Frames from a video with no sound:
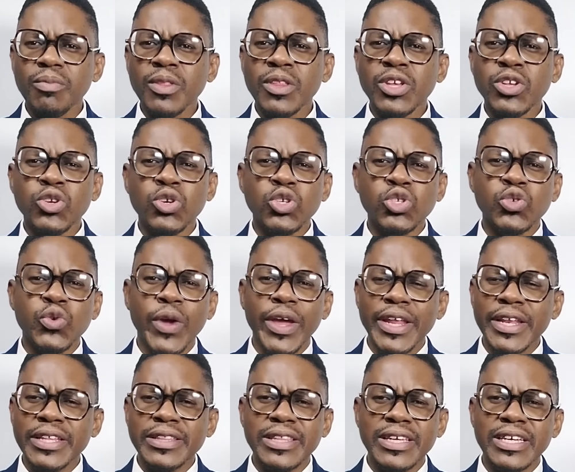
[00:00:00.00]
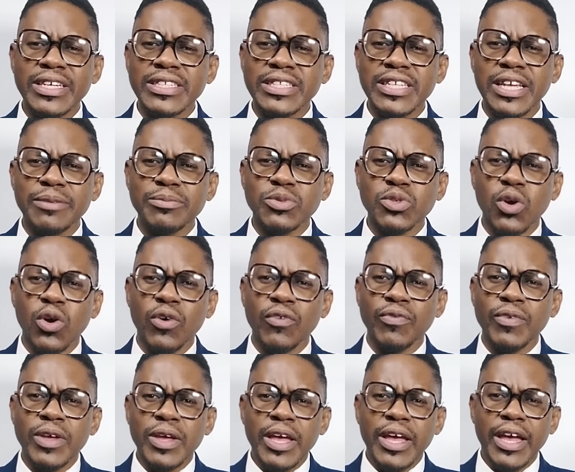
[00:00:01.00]
do anything in terms of
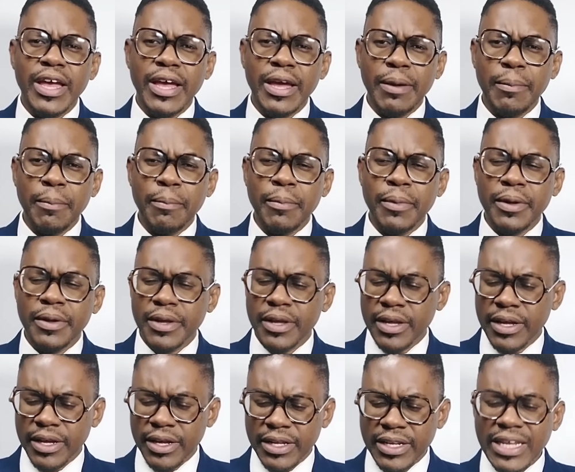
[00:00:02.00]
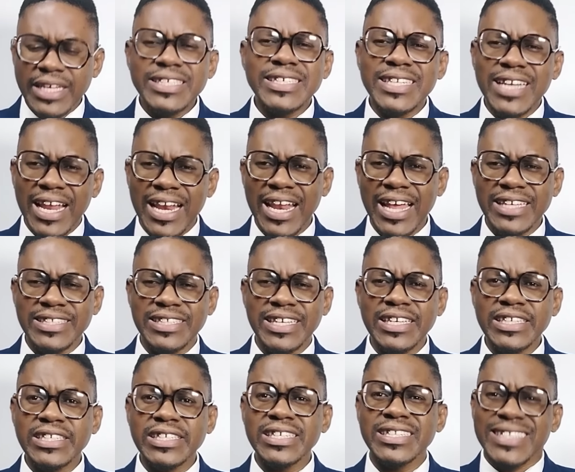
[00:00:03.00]

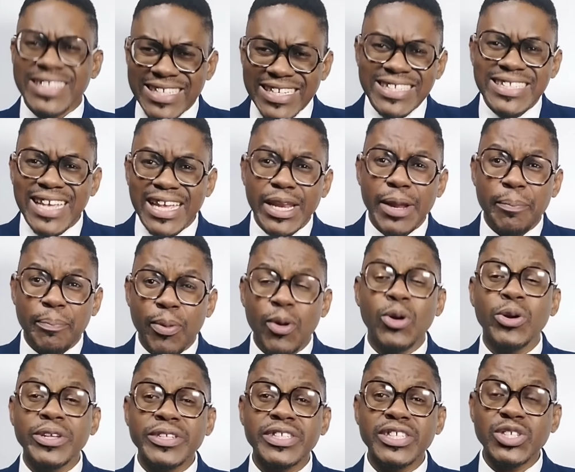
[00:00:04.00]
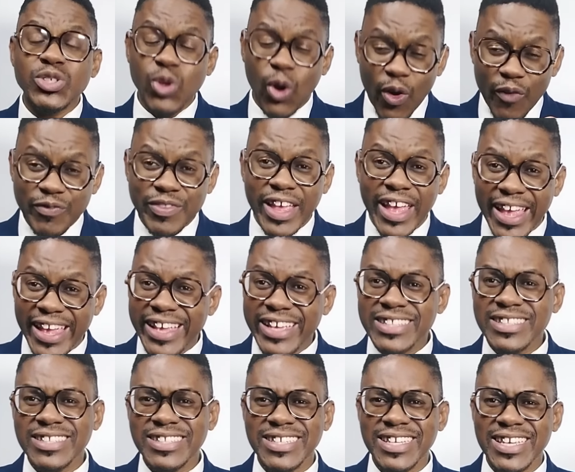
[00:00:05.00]
nationalization. These are the policies of the
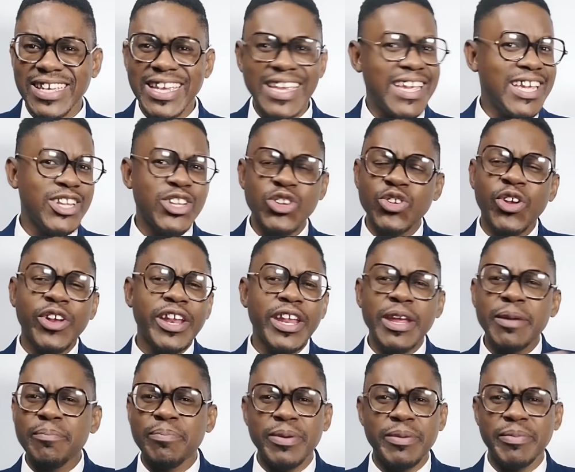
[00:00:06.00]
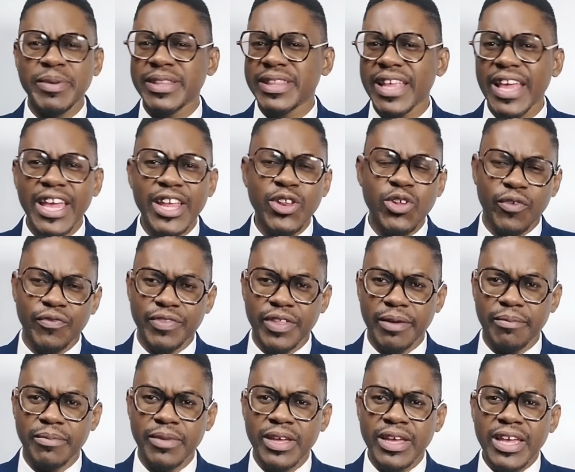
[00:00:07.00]
ANC. He did not implement any of
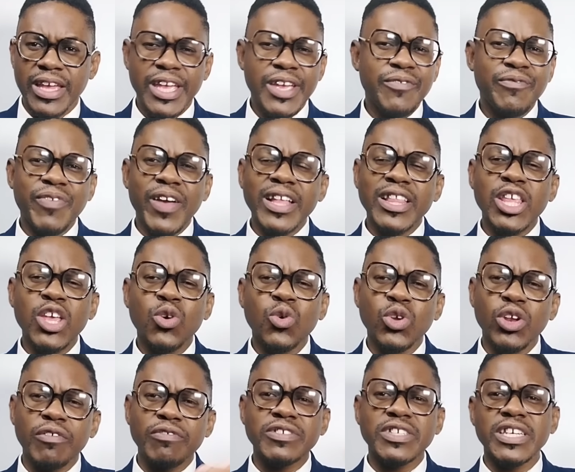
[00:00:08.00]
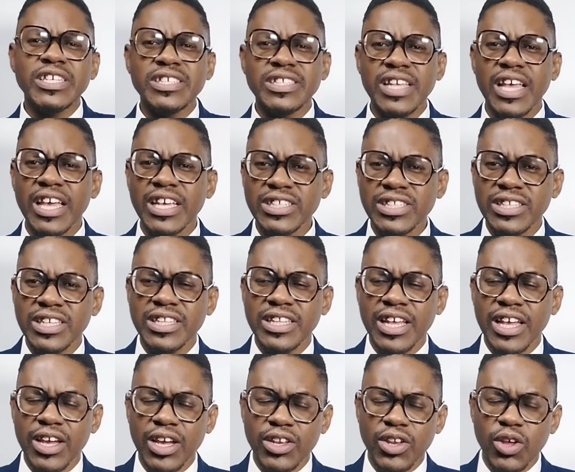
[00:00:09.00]
them. In fact, he could have changed
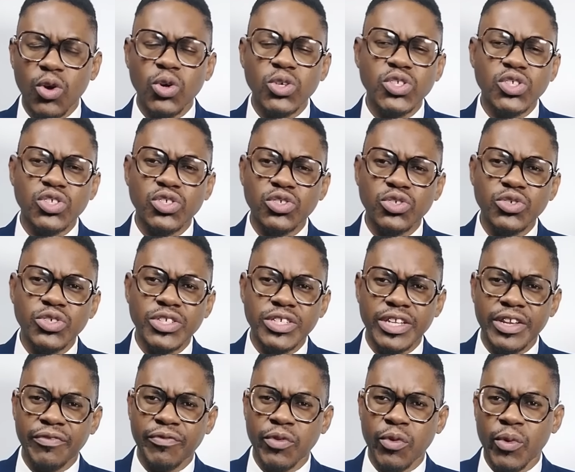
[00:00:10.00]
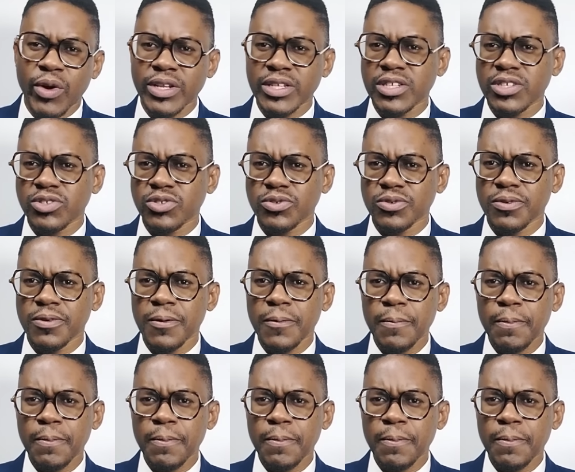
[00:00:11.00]
the constitution if he wanted to,